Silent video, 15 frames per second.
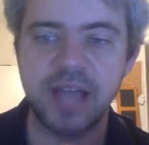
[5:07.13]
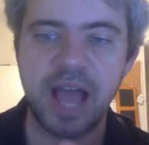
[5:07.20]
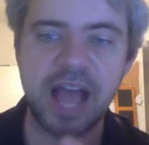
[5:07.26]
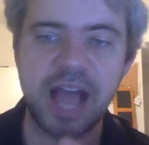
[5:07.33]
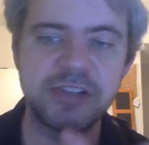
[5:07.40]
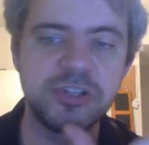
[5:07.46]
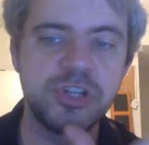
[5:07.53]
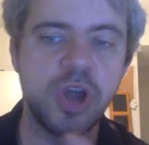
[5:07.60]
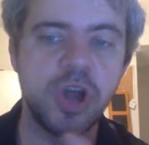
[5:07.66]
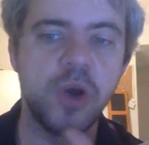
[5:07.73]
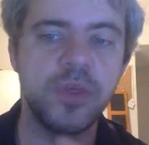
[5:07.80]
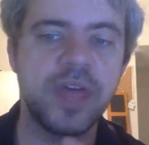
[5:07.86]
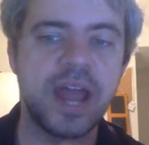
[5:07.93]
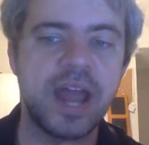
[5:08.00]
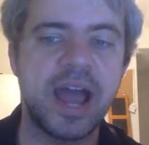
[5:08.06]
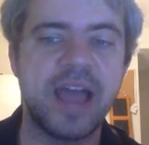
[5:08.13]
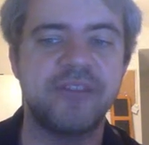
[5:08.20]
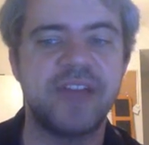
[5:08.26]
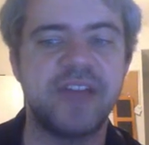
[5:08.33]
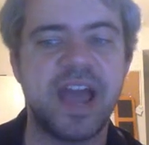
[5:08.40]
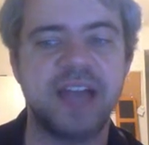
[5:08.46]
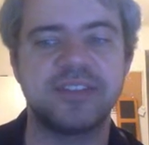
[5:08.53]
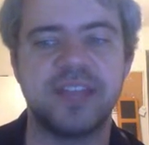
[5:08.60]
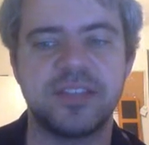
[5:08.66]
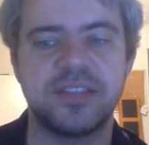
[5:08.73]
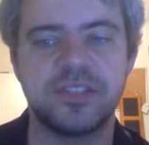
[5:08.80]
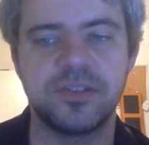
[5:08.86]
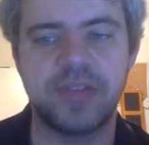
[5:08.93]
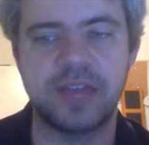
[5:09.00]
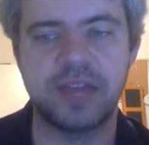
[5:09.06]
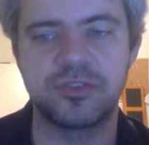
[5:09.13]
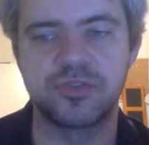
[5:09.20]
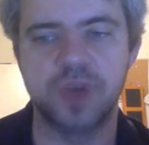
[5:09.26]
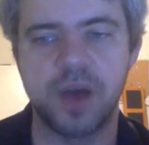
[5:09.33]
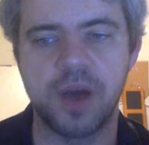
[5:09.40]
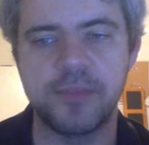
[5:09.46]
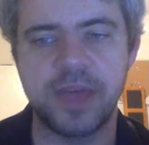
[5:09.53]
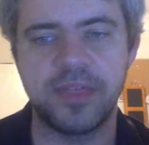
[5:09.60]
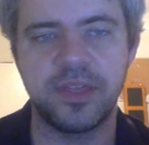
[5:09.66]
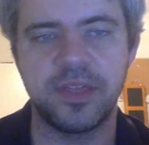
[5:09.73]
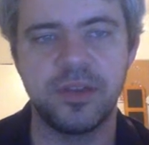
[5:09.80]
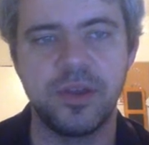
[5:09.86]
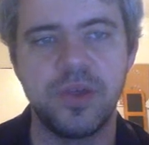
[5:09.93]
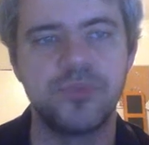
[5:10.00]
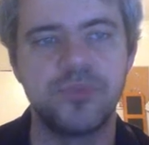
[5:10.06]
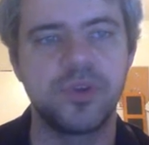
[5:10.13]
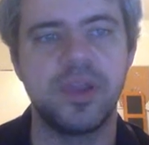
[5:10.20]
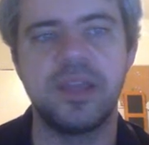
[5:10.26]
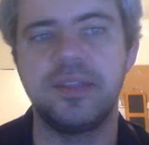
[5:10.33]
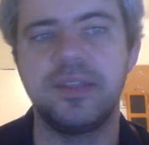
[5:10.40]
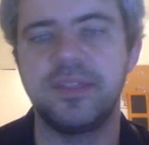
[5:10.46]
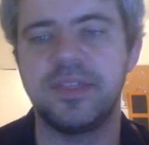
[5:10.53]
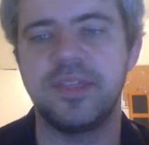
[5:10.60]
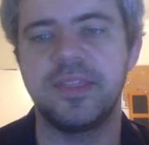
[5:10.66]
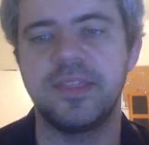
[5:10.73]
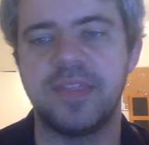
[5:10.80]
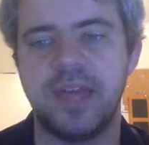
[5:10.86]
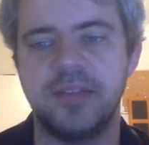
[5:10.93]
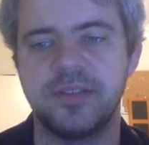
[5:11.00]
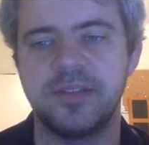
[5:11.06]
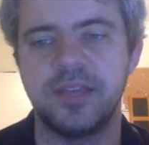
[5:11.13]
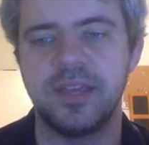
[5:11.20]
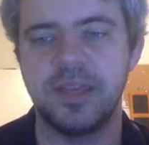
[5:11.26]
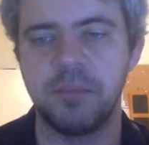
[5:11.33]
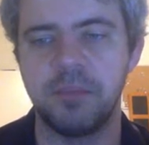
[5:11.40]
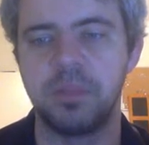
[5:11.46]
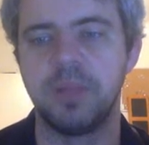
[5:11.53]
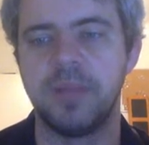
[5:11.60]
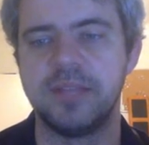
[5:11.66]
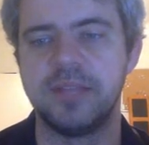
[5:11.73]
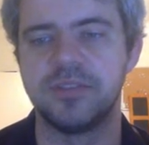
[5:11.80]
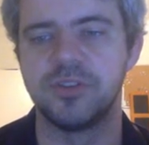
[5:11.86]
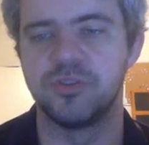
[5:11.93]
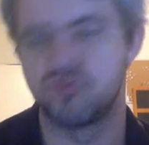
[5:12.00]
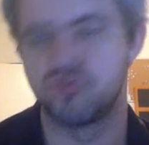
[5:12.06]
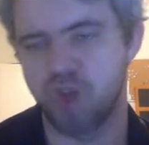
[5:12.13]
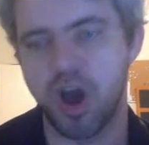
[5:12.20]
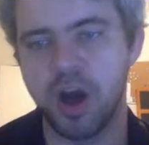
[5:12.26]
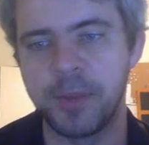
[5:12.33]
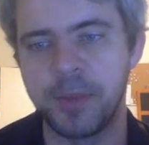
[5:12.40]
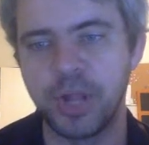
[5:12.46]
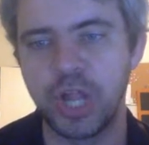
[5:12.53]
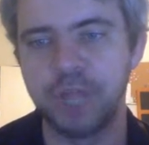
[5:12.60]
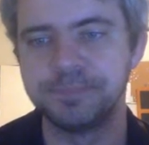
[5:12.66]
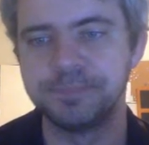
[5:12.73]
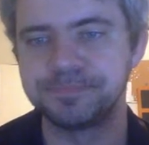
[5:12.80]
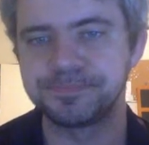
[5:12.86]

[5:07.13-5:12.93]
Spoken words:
I know that I have access to that draw method for anything that implements drawable.